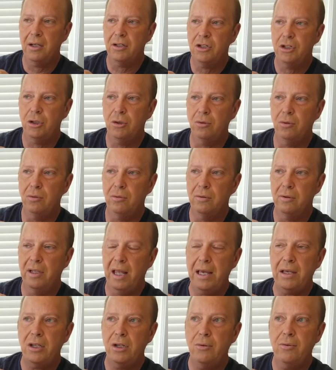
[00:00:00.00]
to
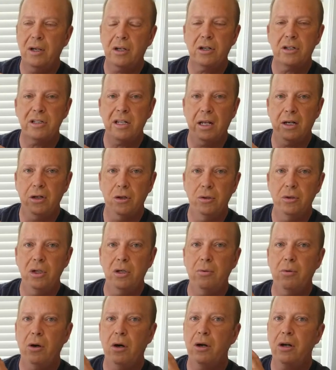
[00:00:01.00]
let you understand who
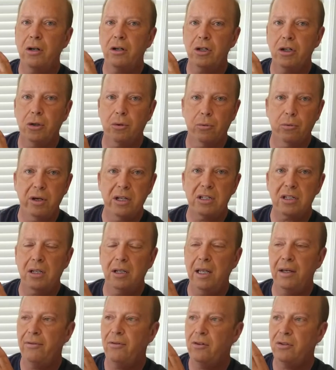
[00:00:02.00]
you are, your risk
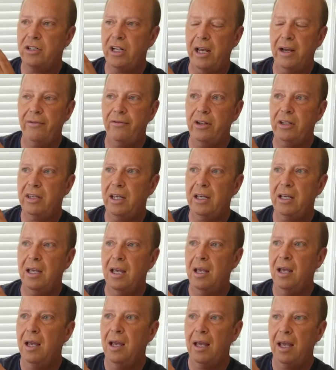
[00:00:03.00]
levels, everything.
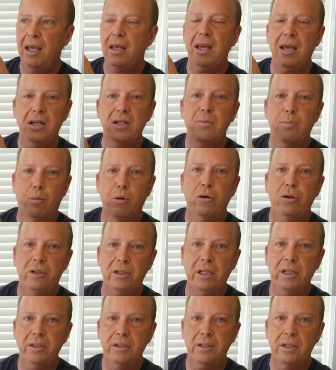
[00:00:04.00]
It's
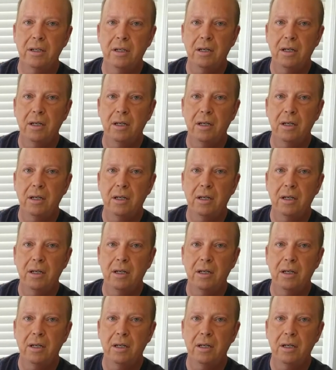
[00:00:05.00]
brilliant.